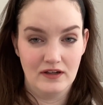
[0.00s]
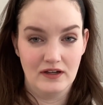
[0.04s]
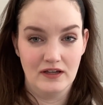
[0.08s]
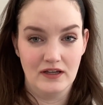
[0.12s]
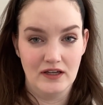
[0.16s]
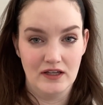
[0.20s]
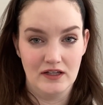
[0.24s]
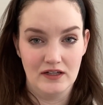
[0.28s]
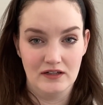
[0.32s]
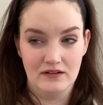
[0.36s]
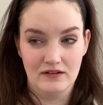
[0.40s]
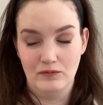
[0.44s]

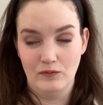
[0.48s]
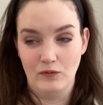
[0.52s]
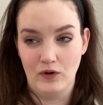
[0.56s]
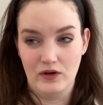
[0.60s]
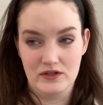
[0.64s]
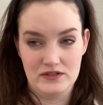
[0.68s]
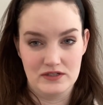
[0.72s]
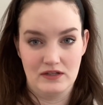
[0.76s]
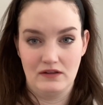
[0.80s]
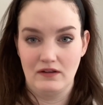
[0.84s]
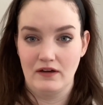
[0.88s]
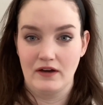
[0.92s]
It
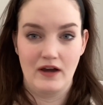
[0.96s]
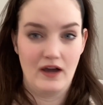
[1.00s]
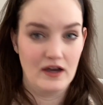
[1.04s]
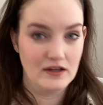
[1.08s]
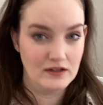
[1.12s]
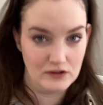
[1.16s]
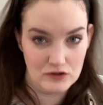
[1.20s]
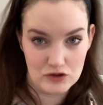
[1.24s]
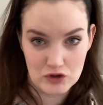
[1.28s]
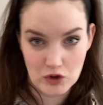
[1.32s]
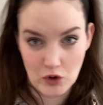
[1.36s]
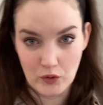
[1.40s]
wasn't like I
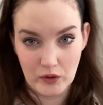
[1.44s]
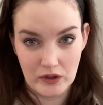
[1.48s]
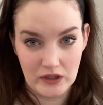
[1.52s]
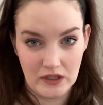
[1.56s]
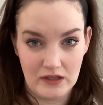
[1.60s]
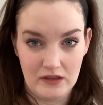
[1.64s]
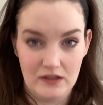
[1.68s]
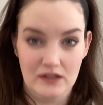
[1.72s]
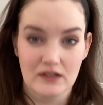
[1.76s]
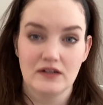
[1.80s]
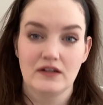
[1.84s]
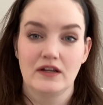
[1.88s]
had to choke
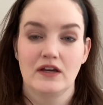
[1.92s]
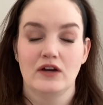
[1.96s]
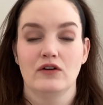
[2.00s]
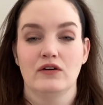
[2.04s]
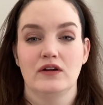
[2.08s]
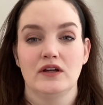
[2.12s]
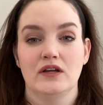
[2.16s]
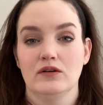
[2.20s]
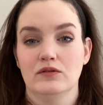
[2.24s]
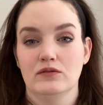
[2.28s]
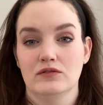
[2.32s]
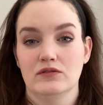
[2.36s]
anything
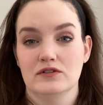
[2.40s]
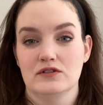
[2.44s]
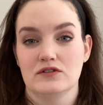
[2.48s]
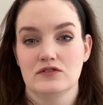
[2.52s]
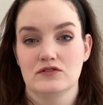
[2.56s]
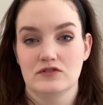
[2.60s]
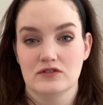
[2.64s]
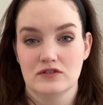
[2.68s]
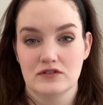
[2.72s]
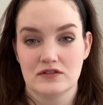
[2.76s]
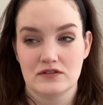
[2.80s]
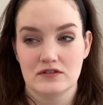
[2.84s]
down, it was
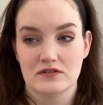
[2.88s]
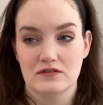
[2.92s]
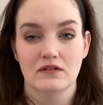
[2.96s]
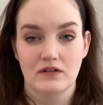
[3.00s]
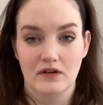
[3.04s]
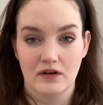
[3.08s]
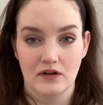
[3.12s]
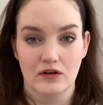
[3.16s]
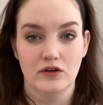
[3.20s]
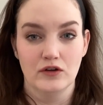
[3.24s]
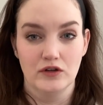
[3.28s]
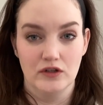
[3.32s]
just
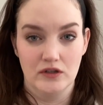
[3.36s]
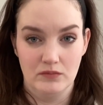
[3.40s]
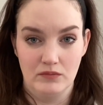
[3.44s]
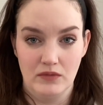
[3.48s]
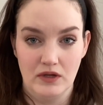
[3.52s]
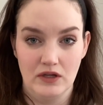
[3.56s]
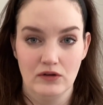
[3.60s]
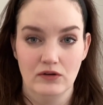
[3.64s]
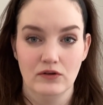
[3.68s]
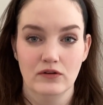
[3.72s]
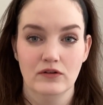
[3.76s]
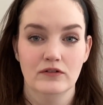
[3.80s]
a good
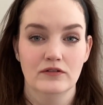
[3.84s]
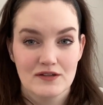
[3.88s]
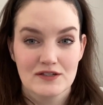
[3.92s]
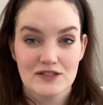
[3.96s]
meal.